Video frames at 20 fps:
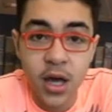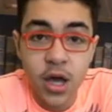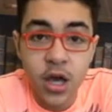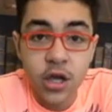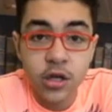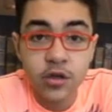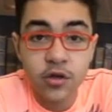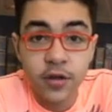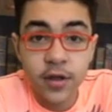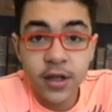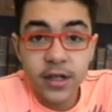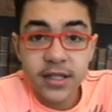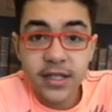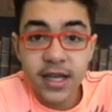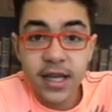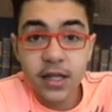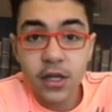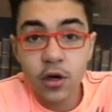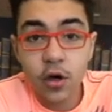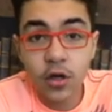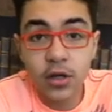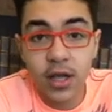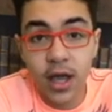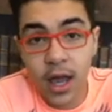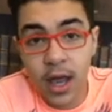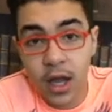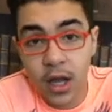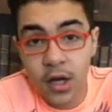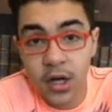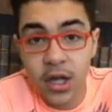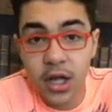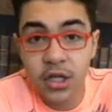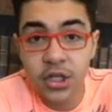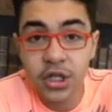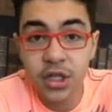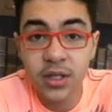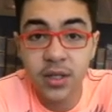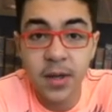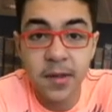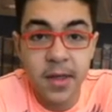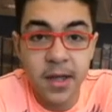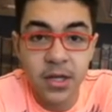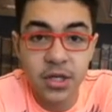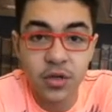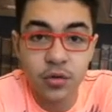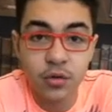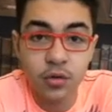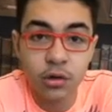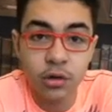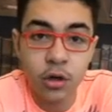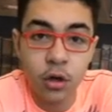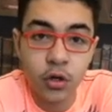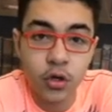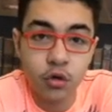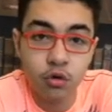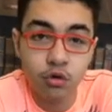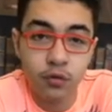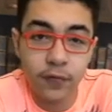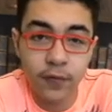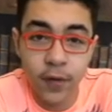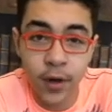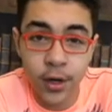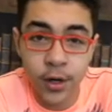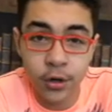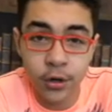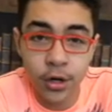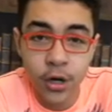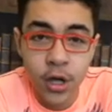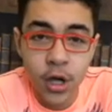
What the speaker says: So then Sadie got angry and she said that she will not use fire.